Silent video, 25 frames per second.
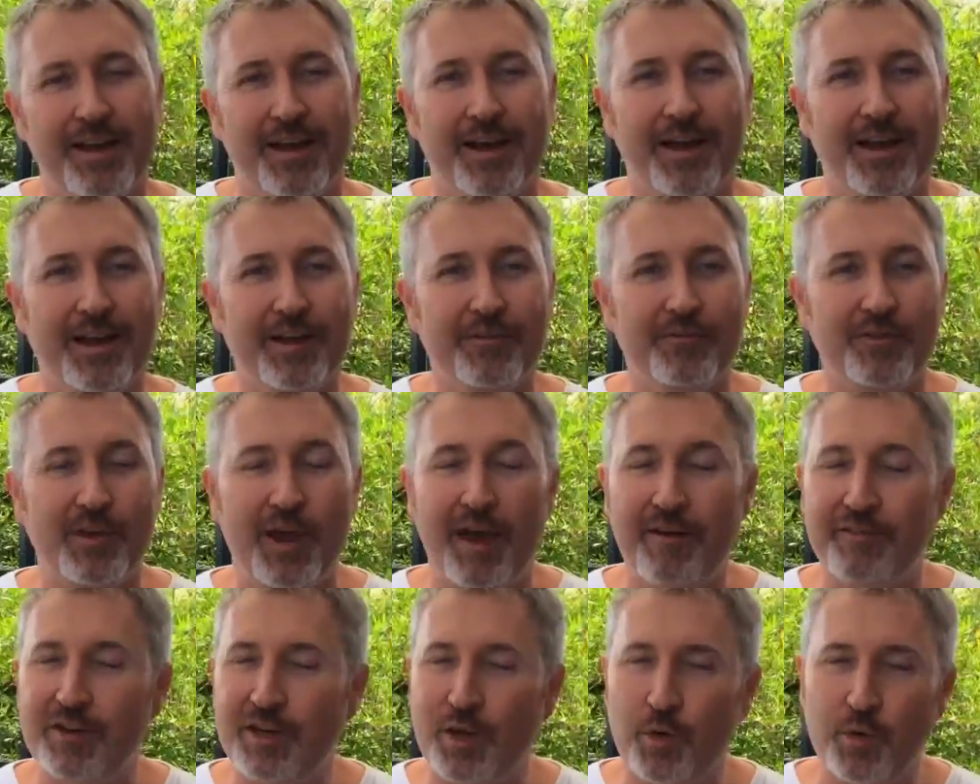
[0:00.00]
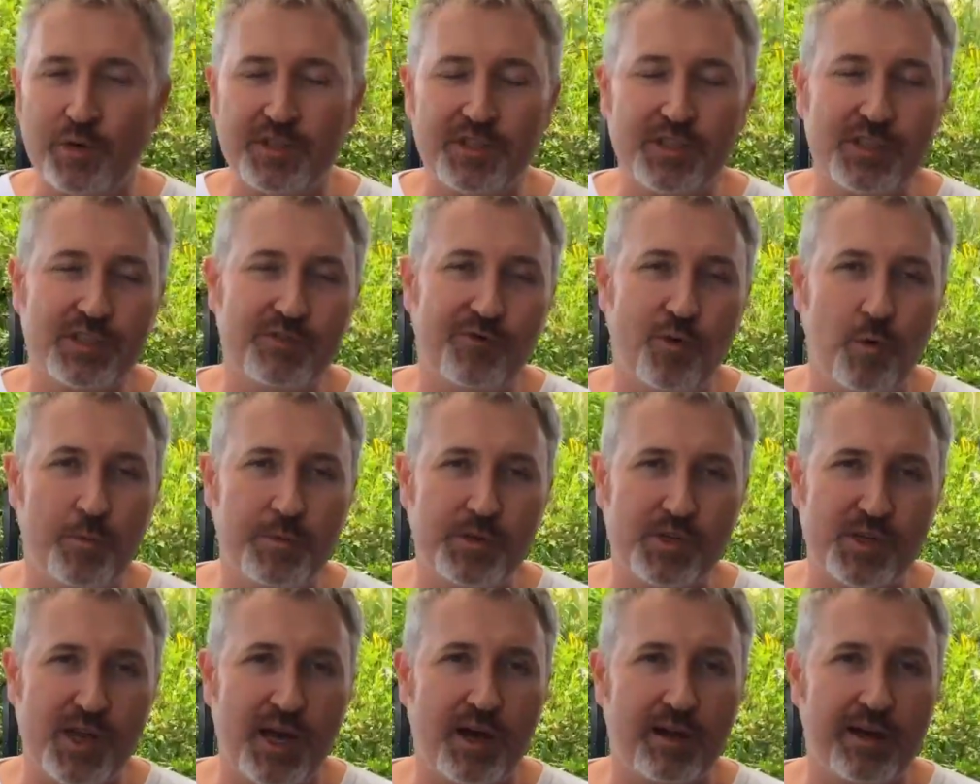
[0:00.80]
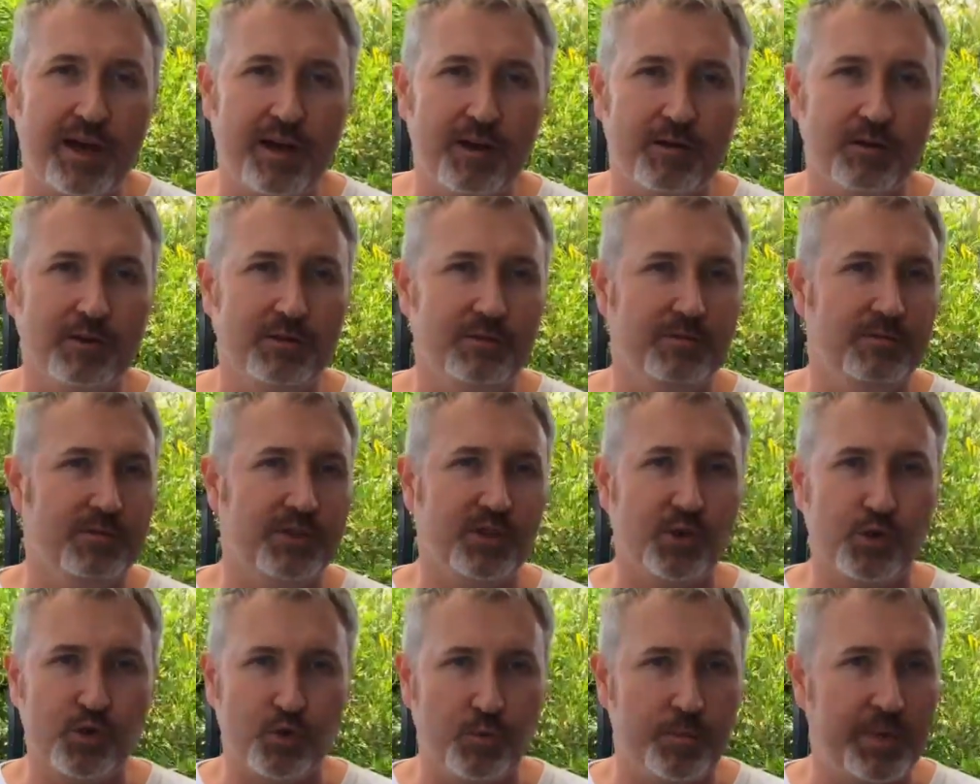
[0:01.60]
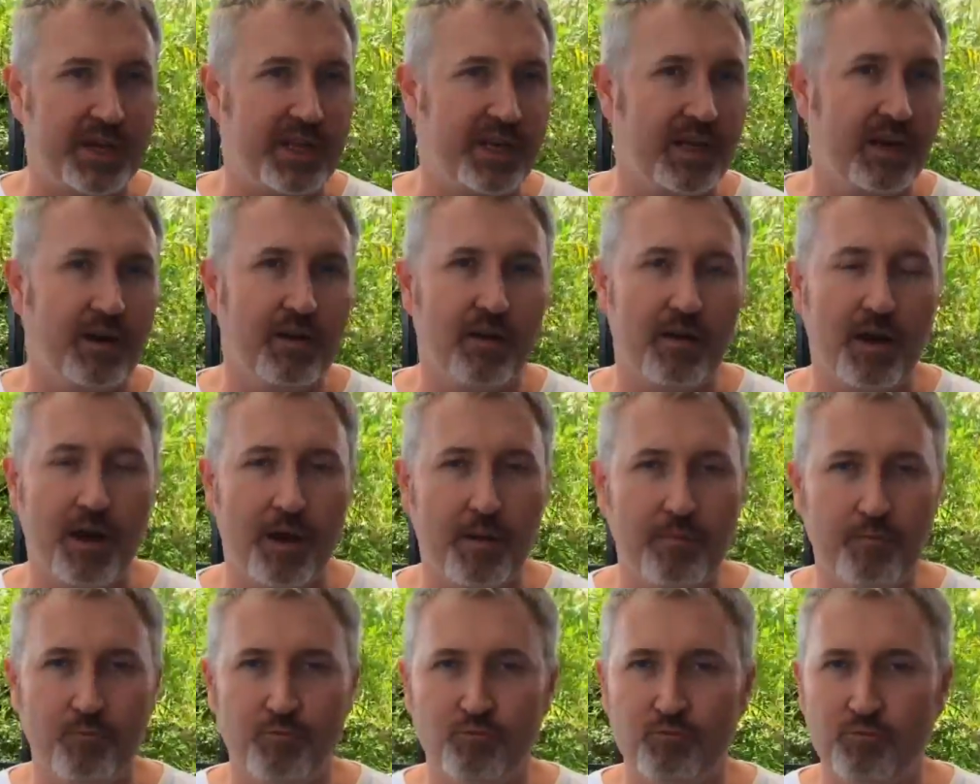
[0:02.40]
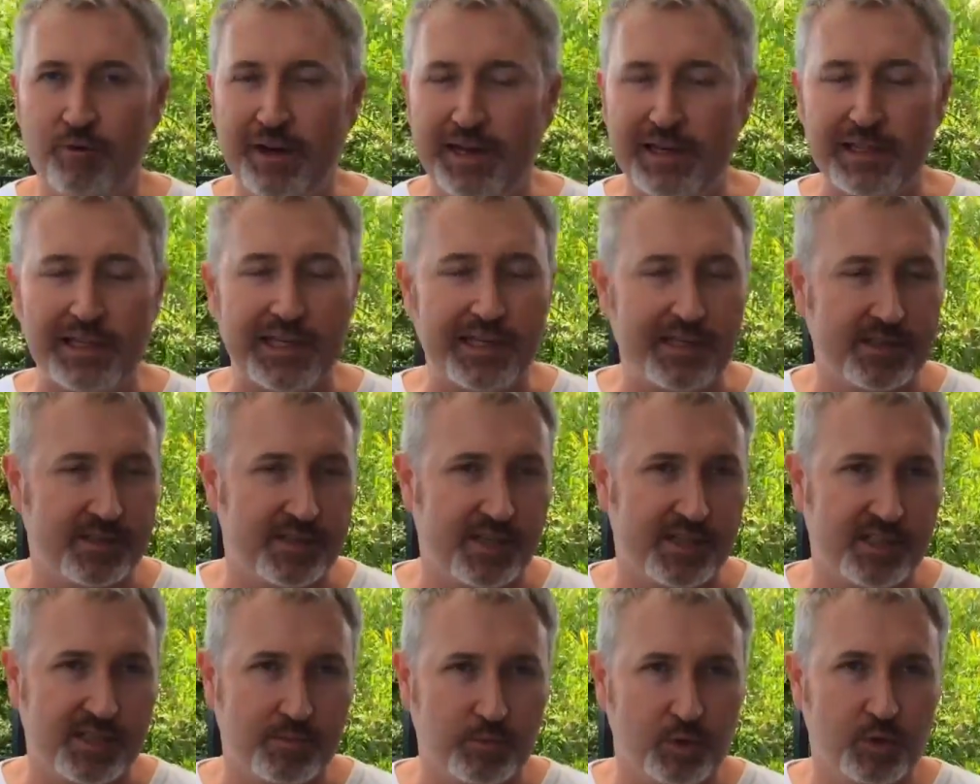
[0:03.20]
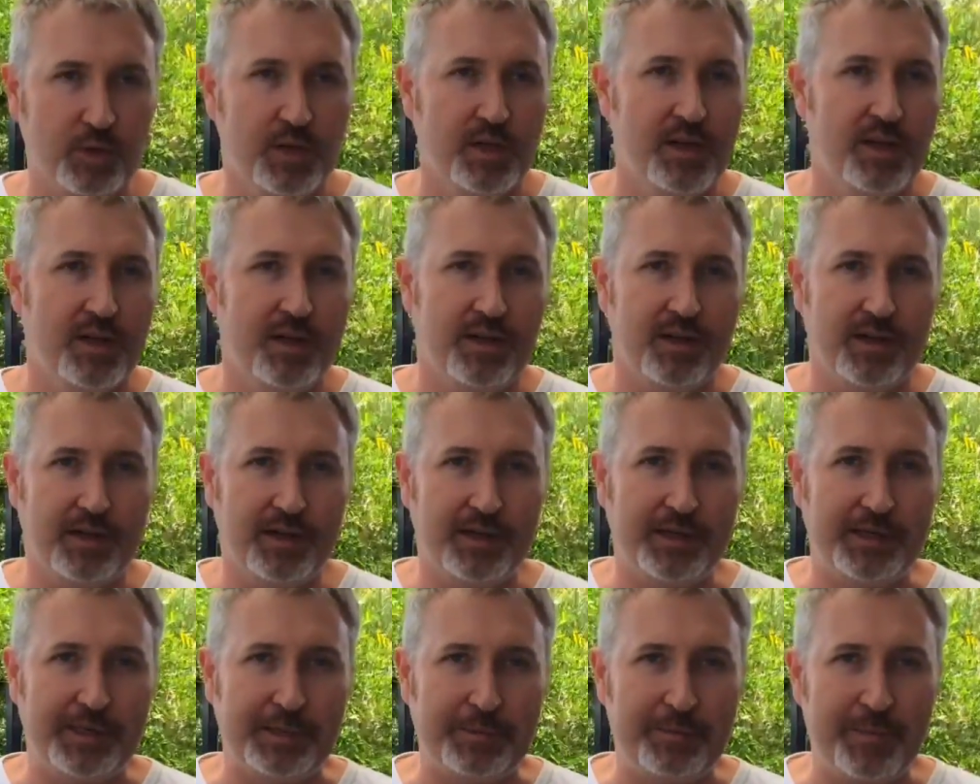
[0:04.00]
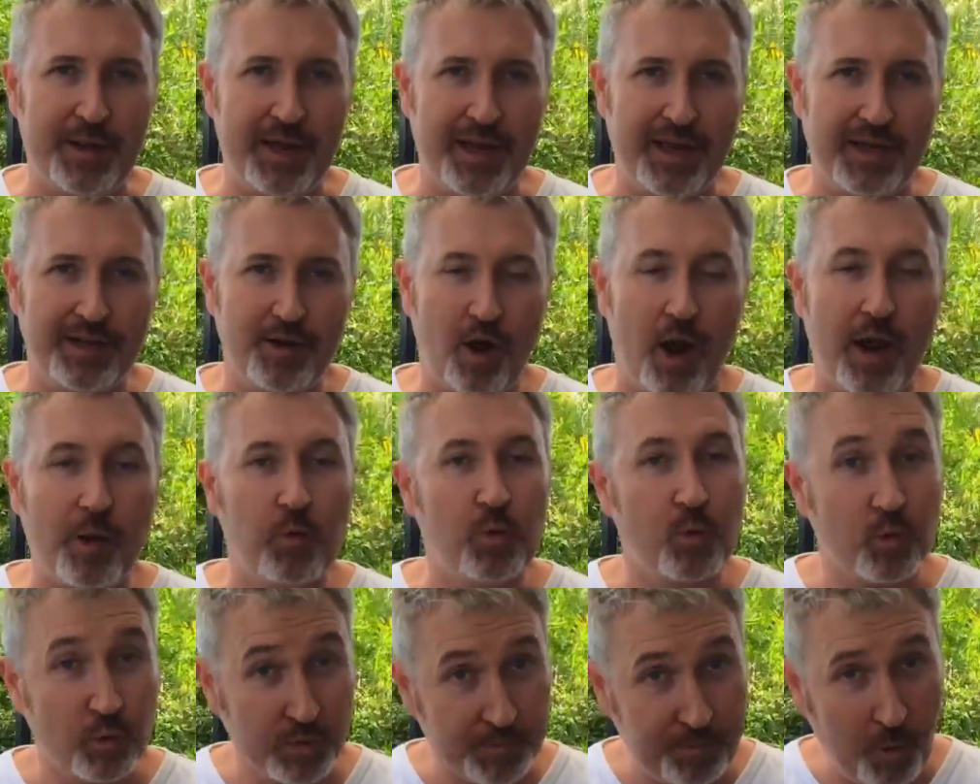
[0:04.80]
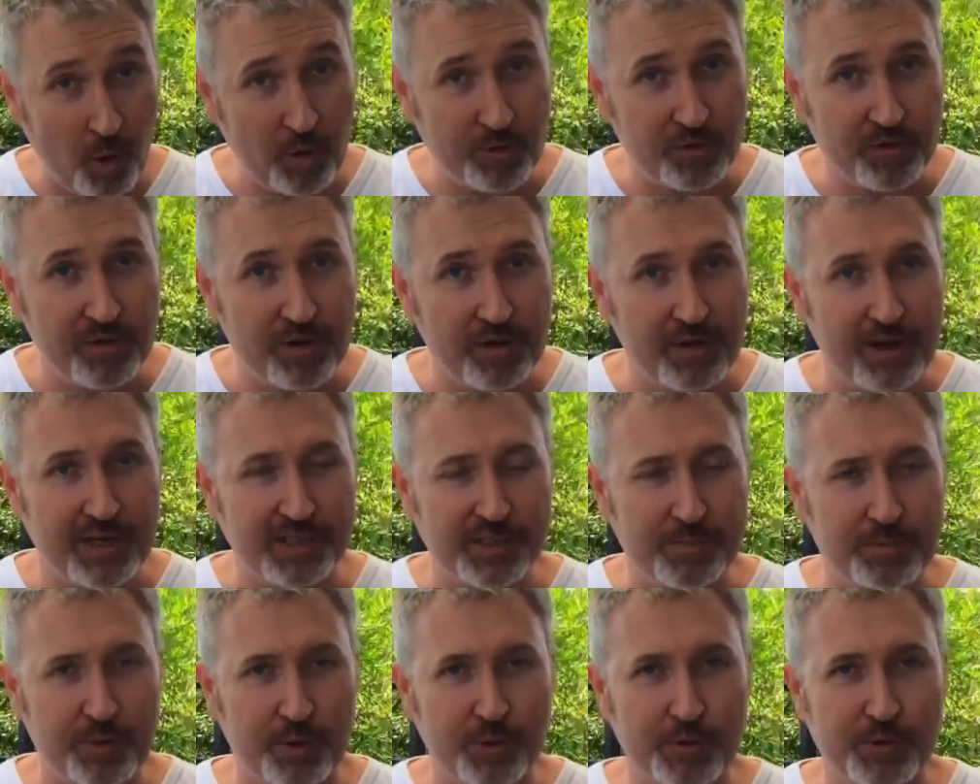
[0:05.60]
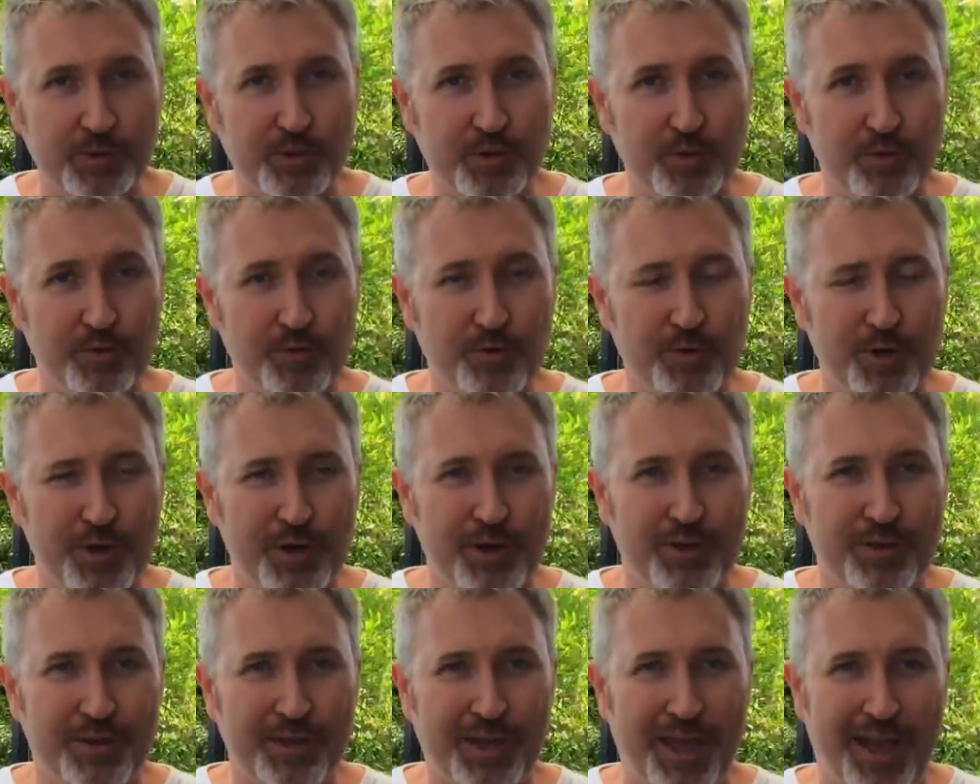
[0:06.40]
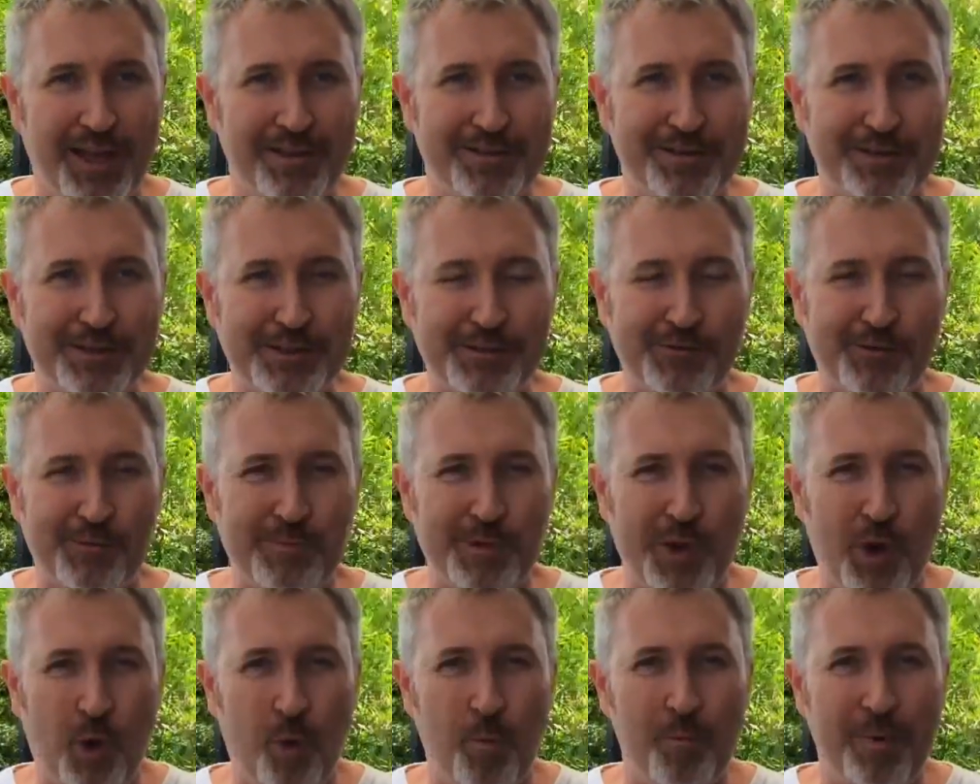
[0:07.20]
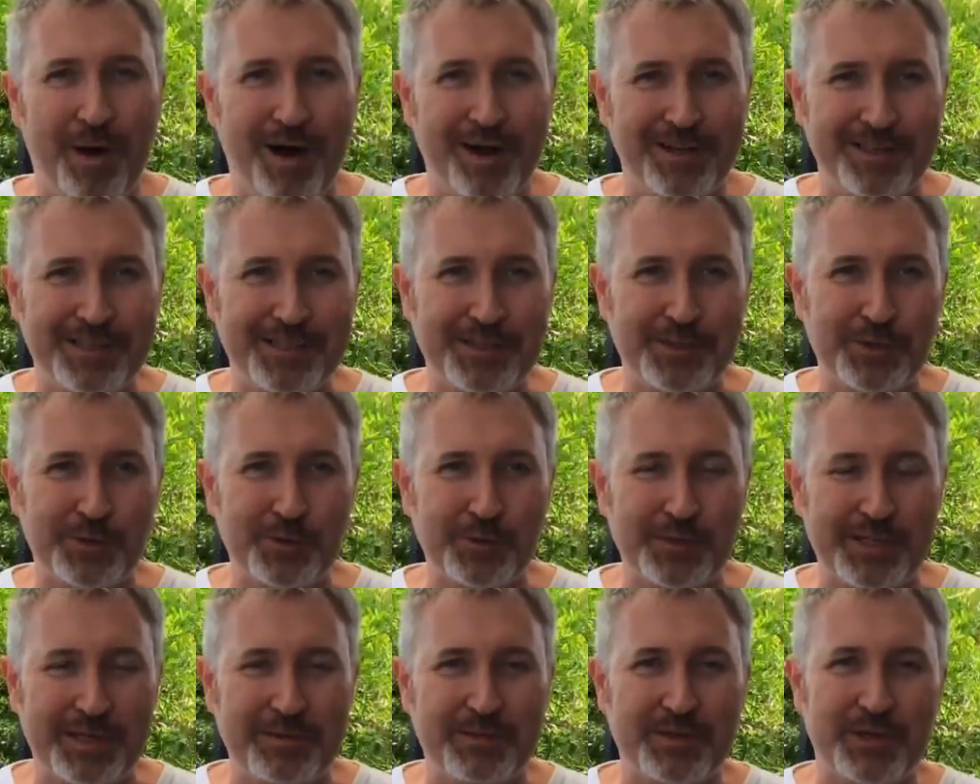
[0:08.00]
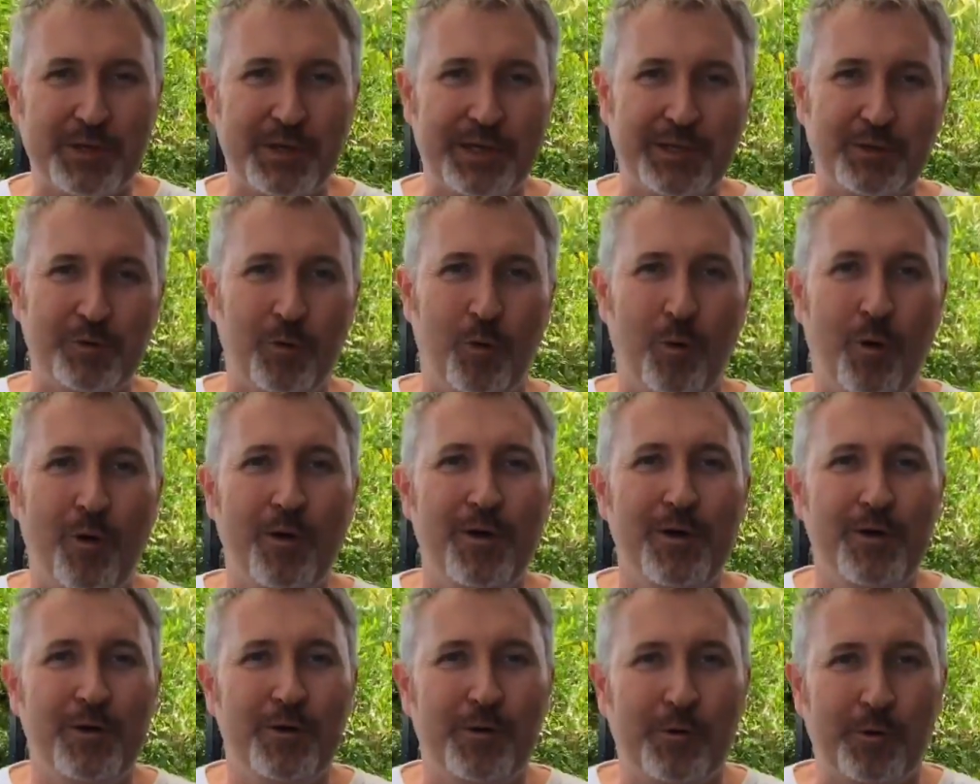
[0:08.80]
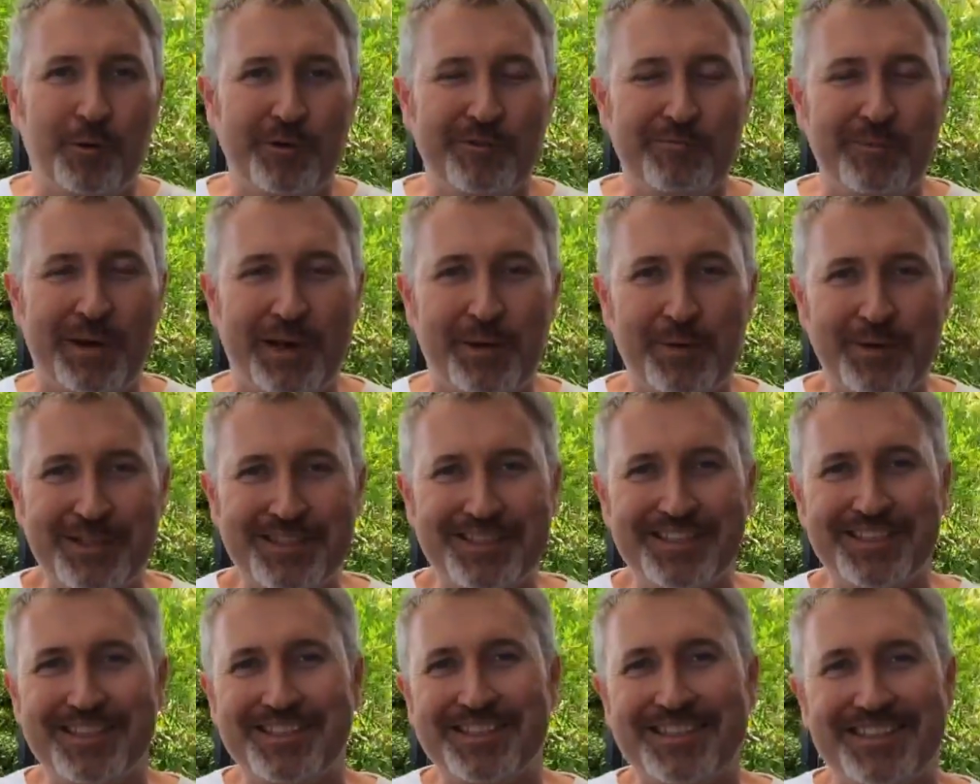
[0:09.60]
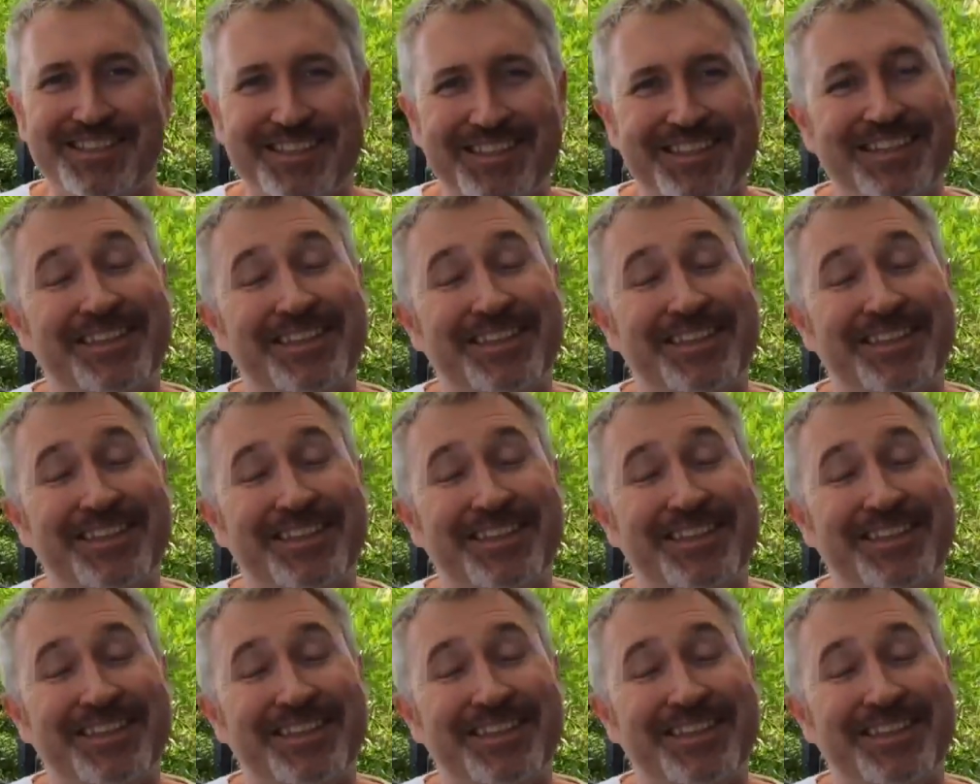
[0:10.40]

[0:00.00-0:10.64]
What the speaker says: If you have any questions for me, shout out on social media. I'm readily accessible, and I will respond, as opposed to the candidates from the old parties who seem to ignore all of my questions.